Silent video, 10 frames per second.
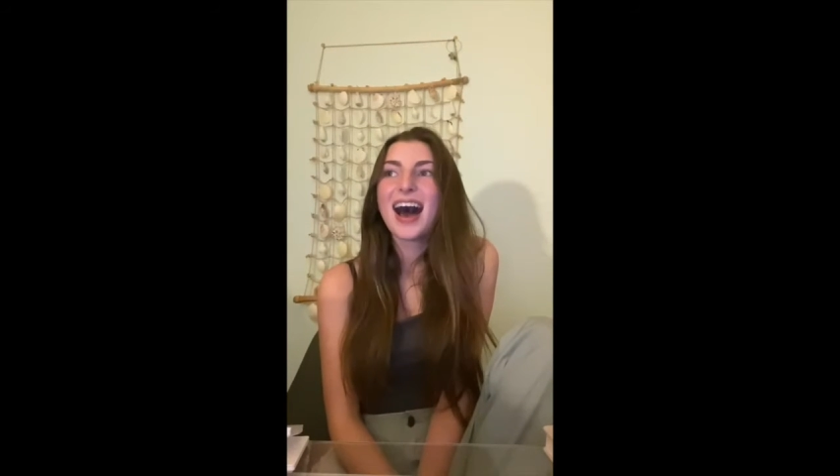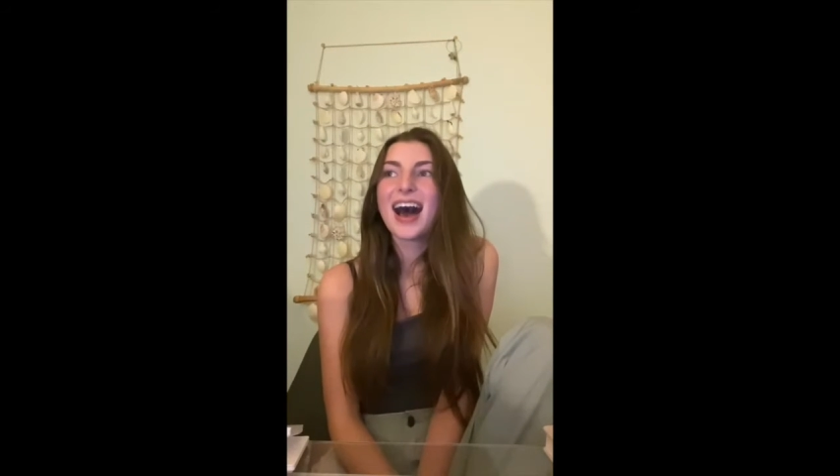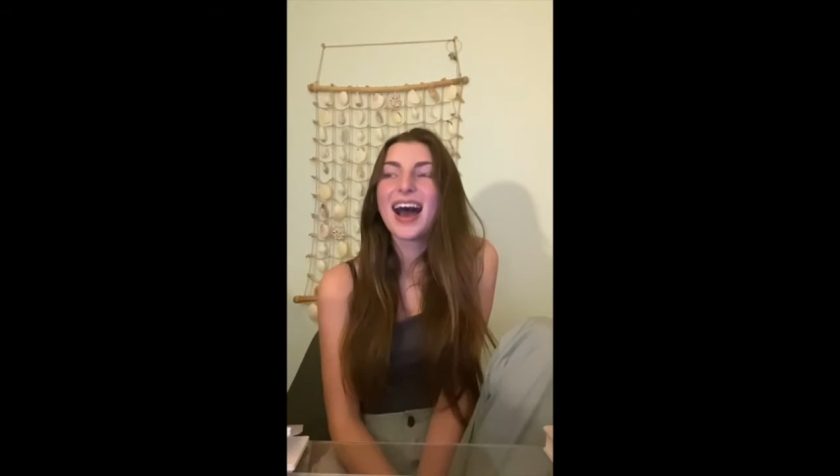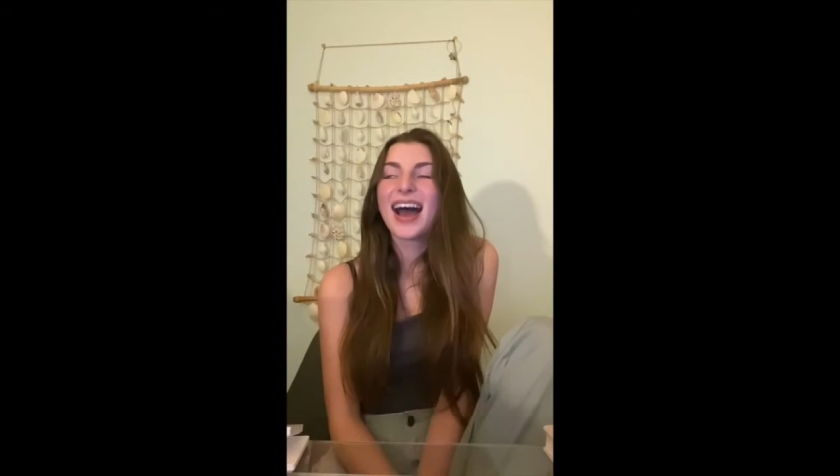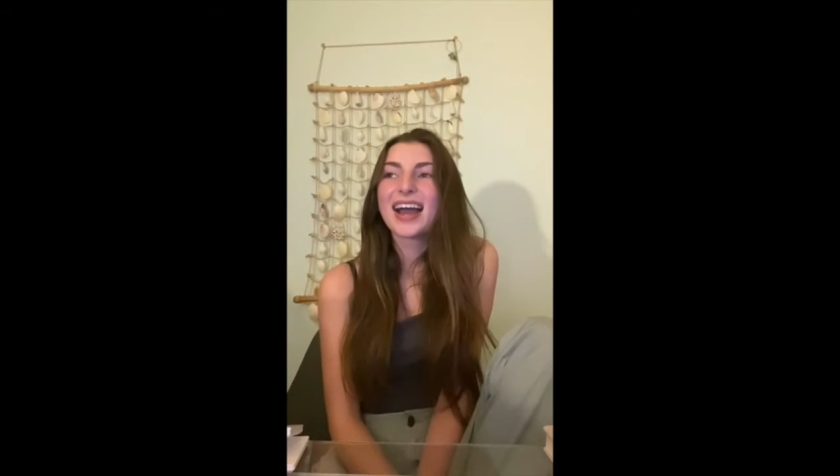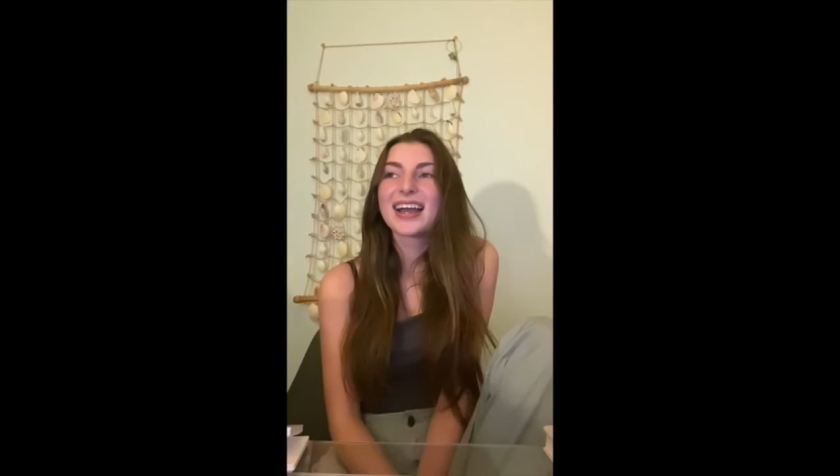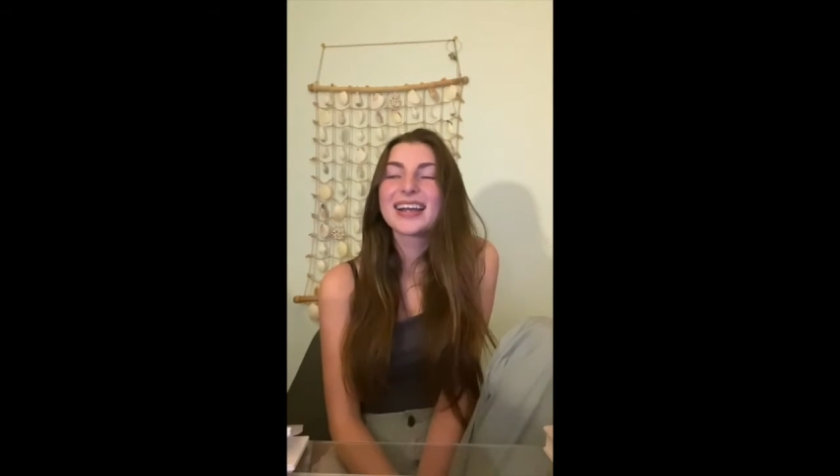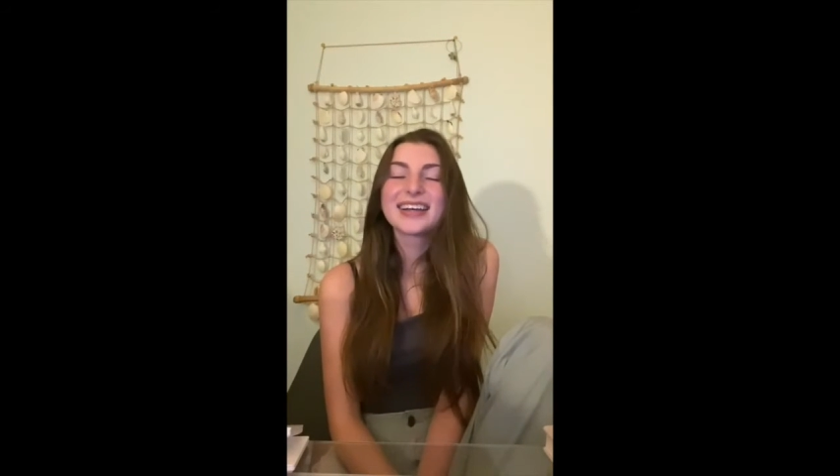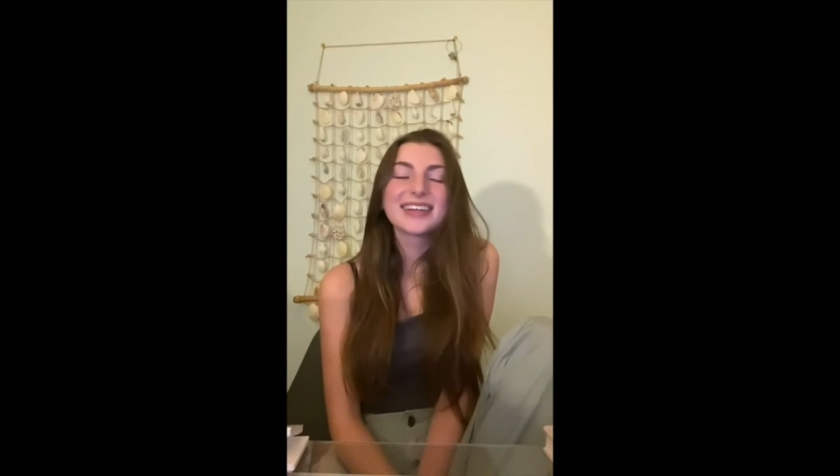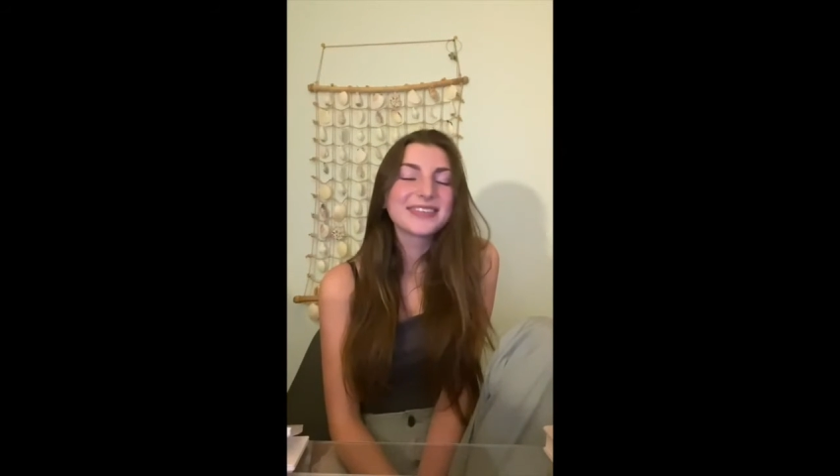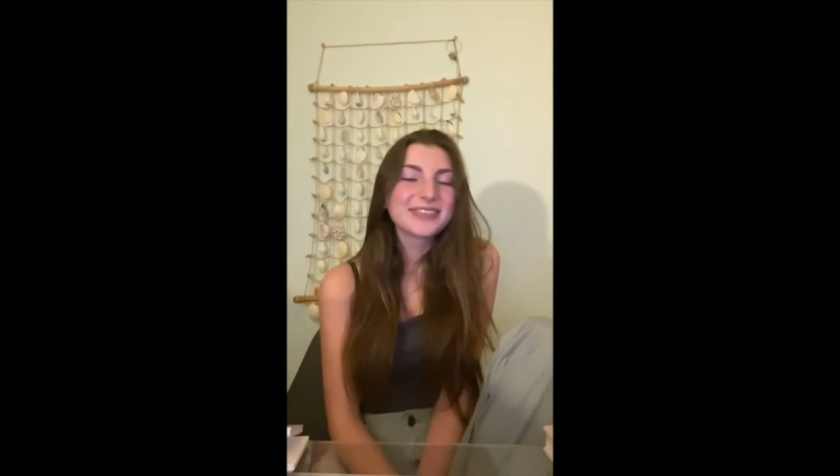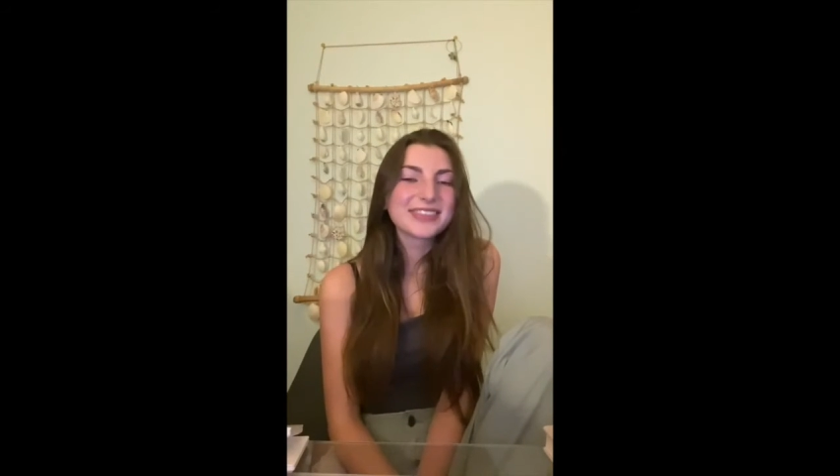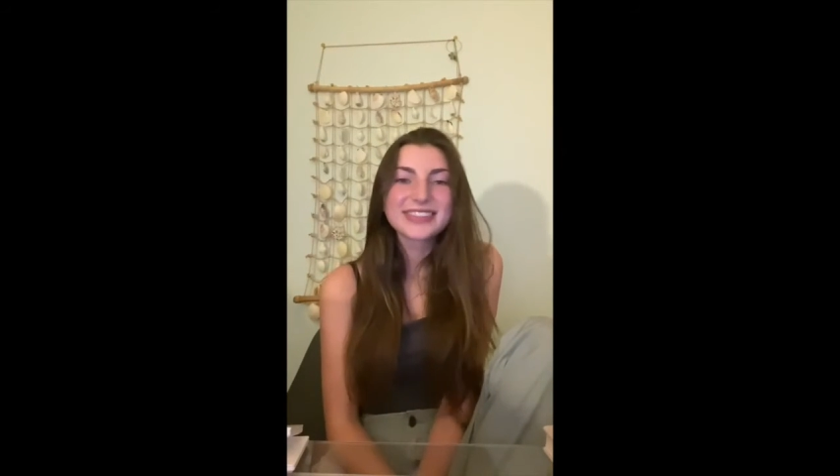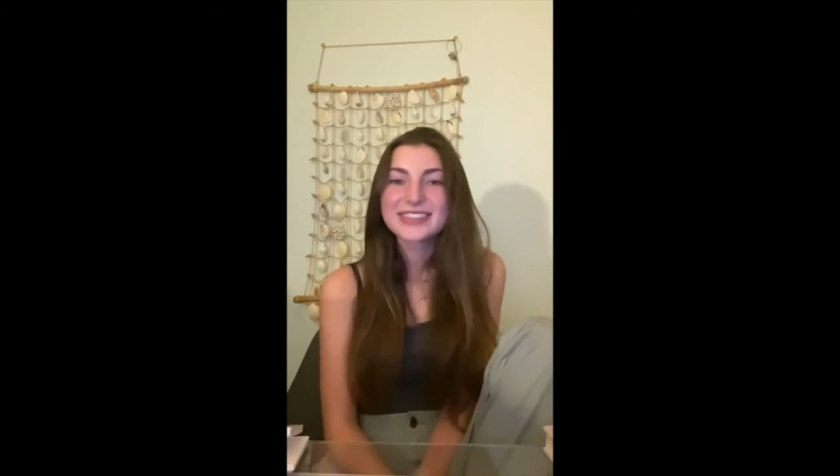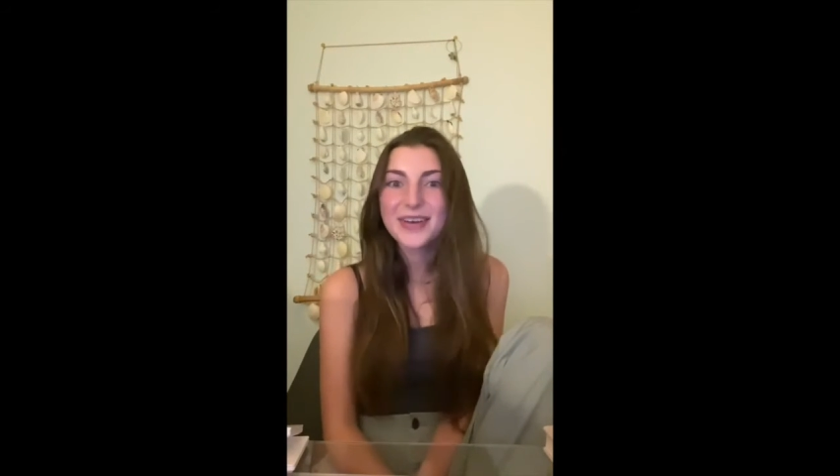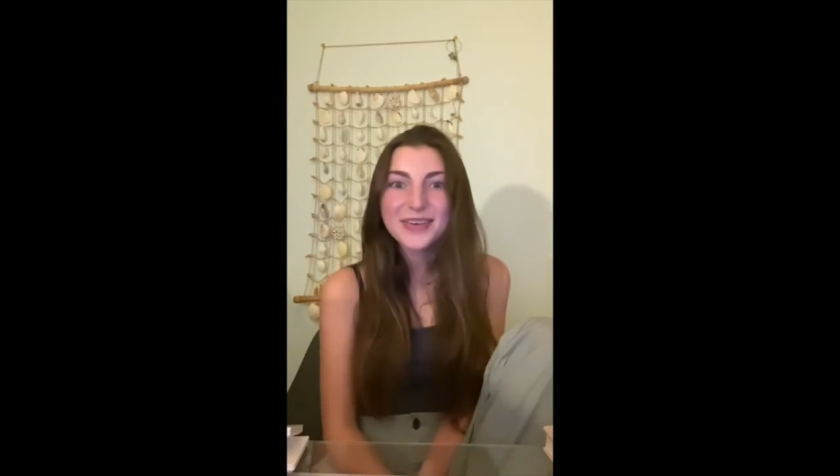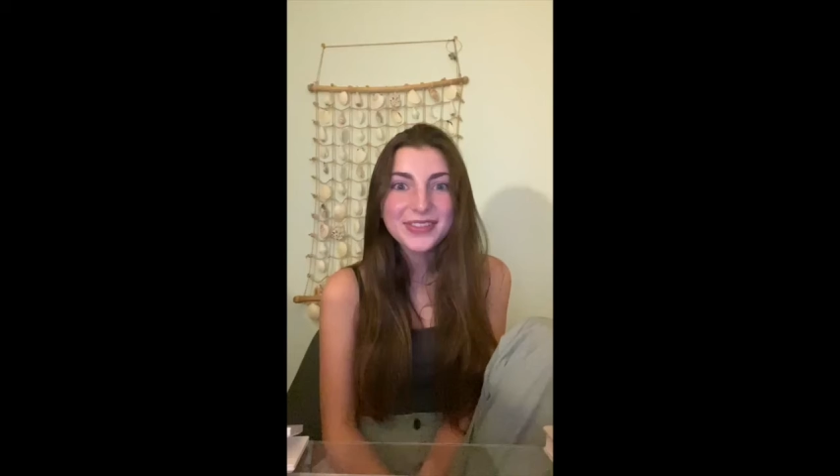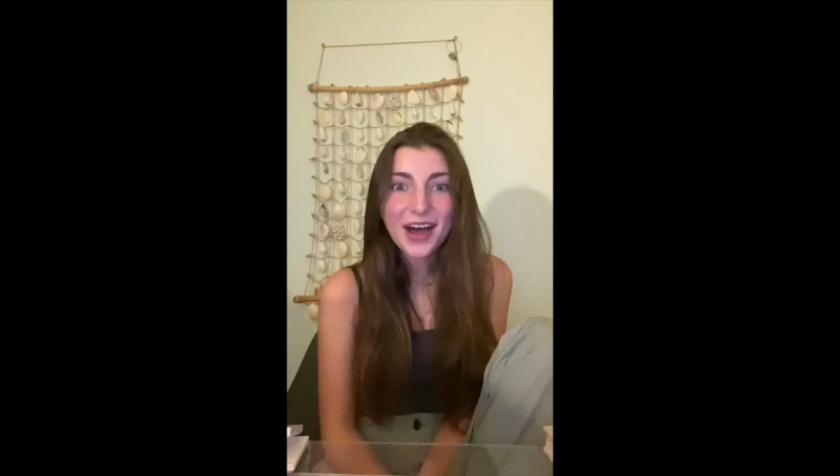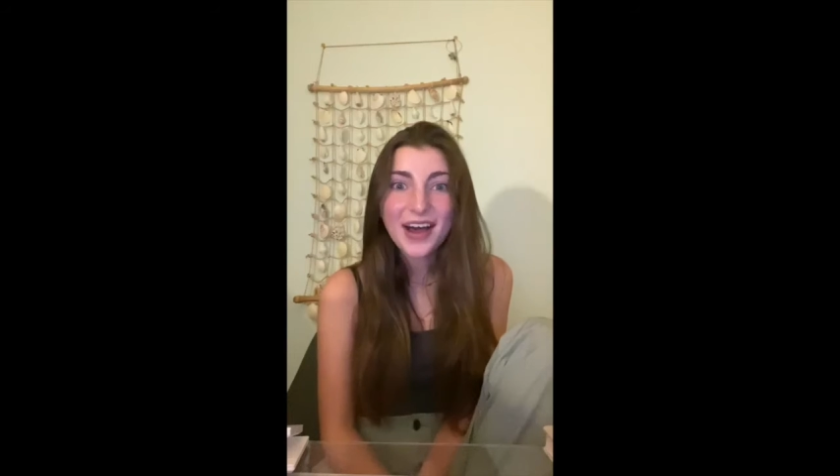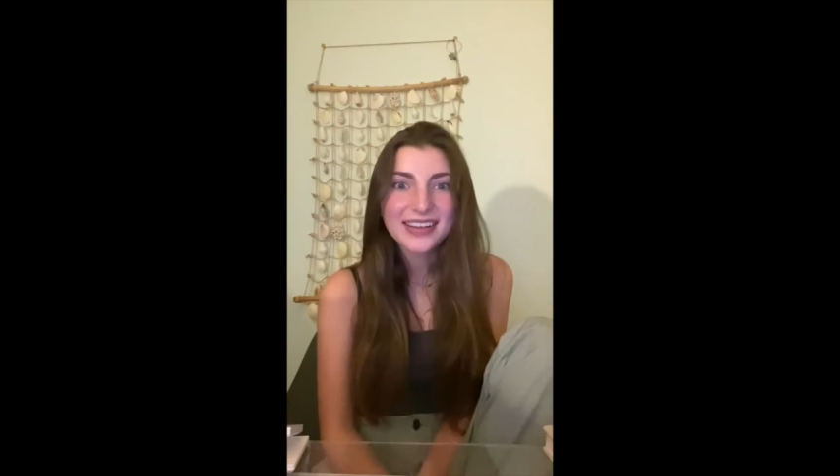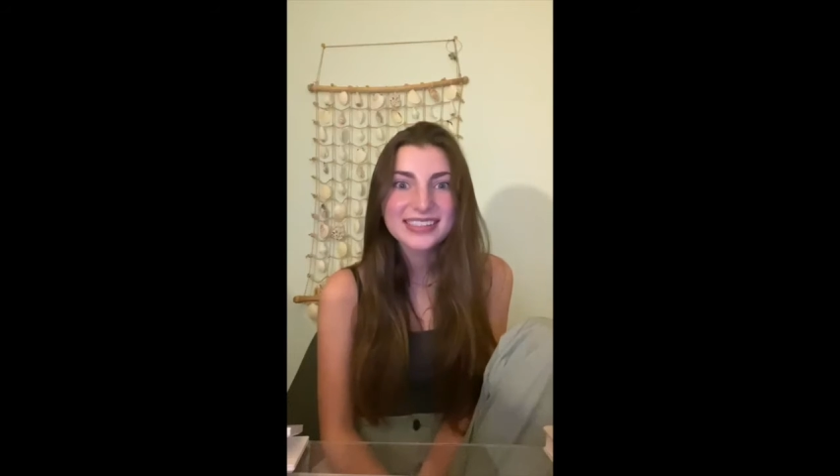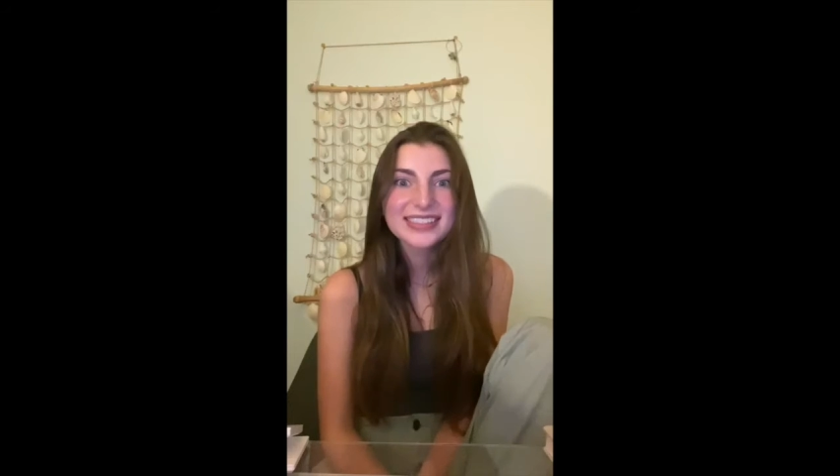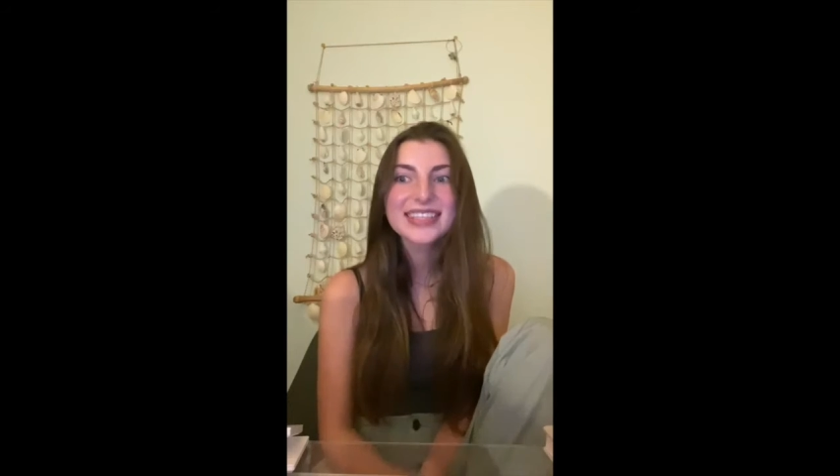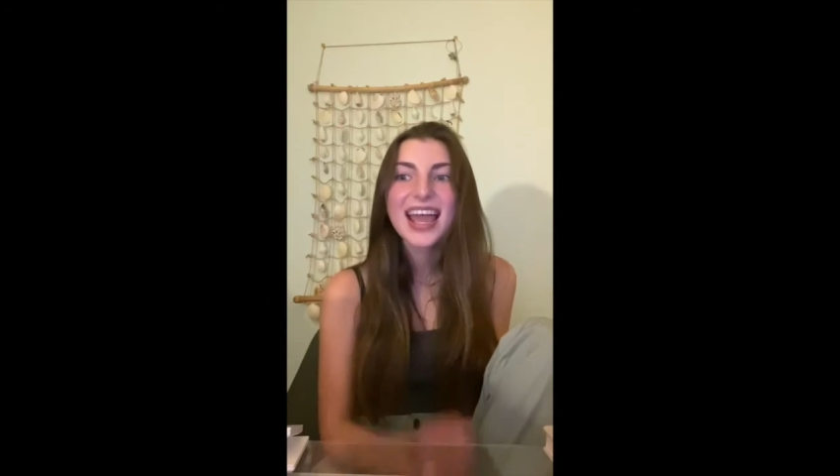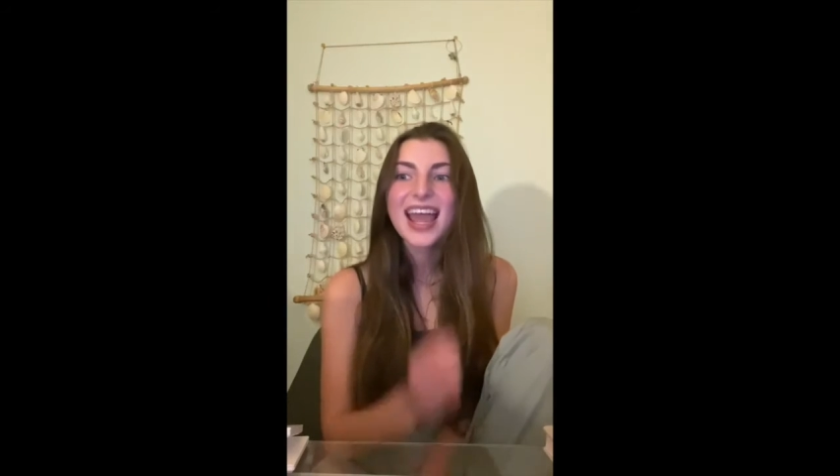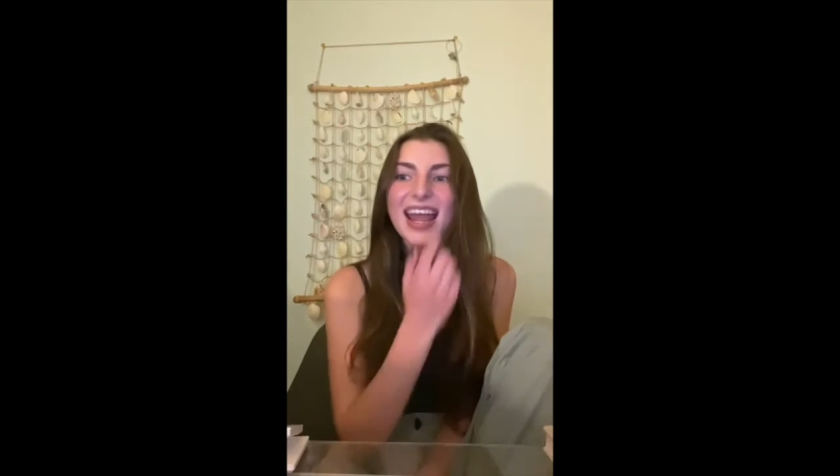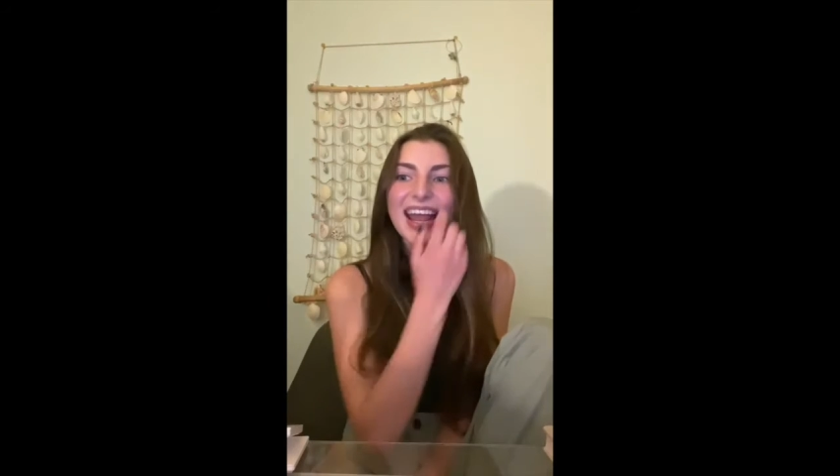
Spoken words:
I was so lost,